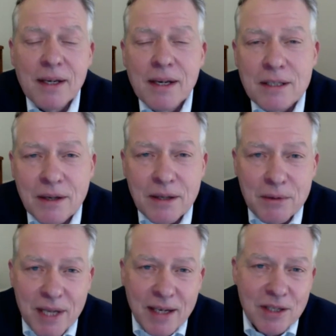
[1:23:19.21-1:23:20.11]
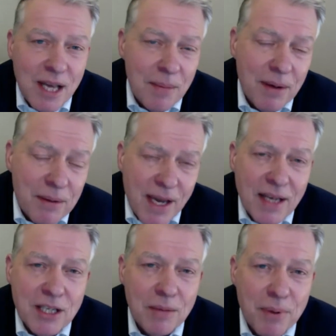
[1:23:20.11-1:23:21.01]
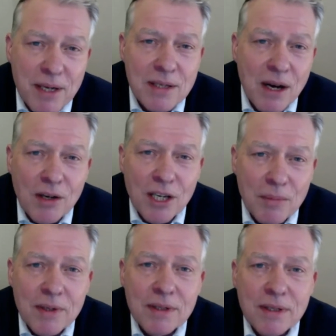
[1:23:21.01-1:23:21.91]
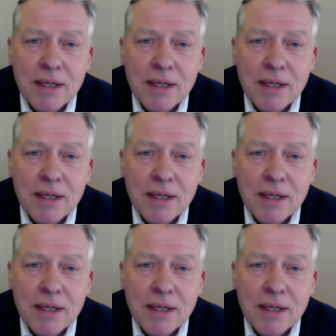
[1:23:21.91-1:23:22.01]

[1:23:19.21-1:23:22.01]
So there are dangers there. But the SDP's argument